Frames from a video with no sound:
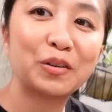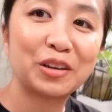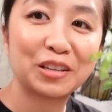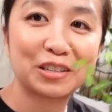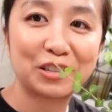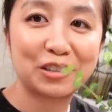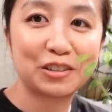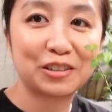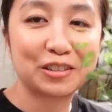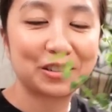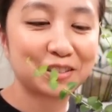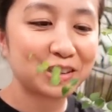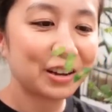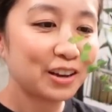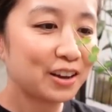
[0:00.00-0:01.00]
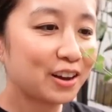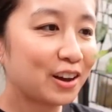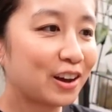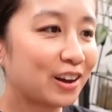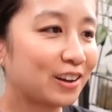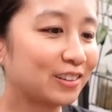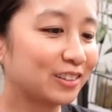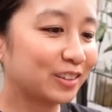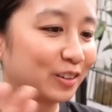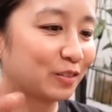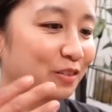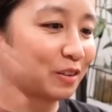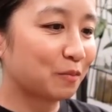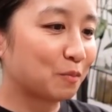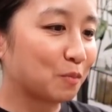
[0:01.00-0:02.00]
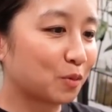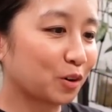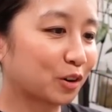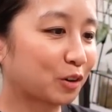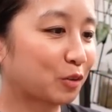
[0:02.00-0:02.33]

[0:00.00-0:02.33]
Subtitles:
It's just a little bit more